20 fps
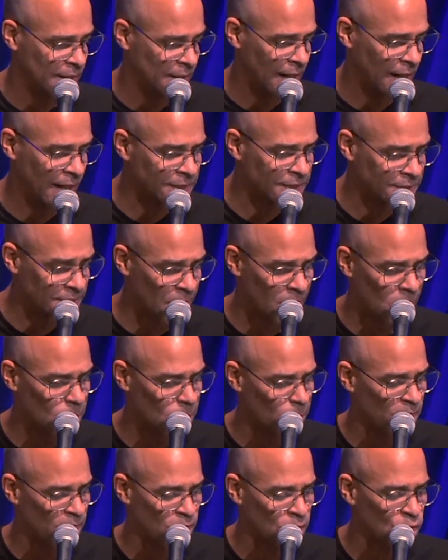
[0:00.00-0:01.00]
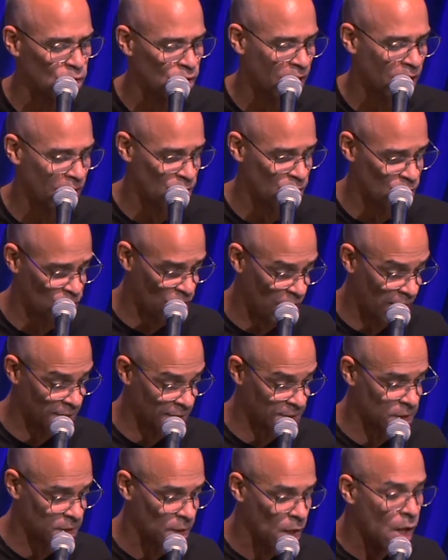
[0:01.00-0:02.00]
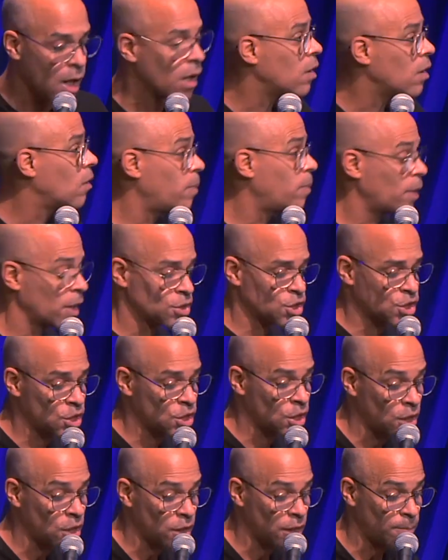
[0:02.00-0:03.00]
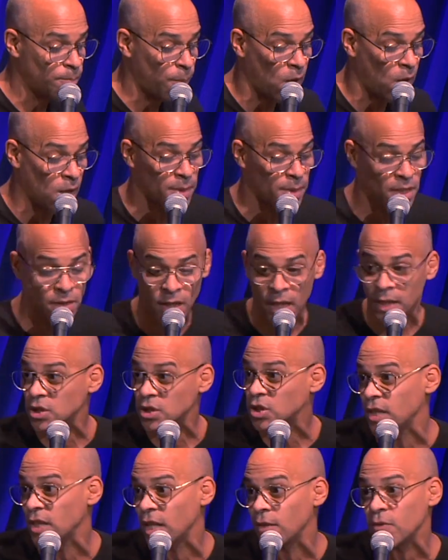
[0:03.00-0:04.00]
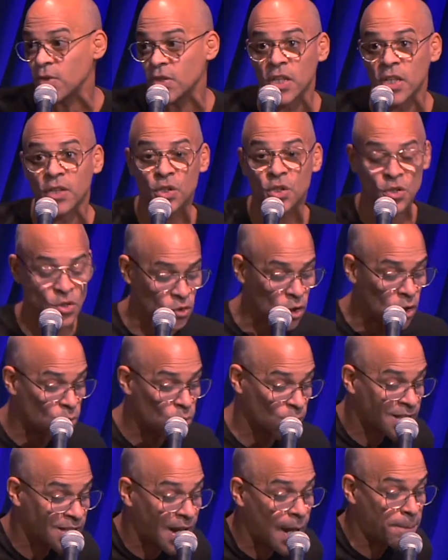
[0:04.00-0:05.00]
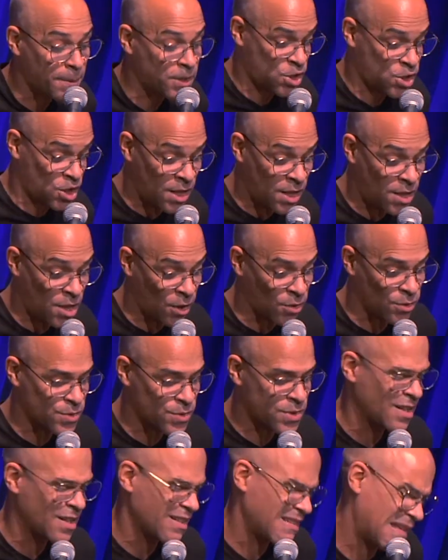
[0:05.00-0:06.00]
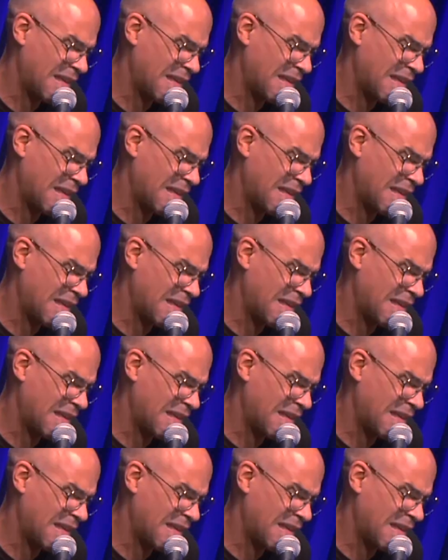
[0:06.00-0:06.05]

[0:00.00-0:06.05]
I can tell by the look on your face. But she bought me lunch and everything, dessert with cappuccinos.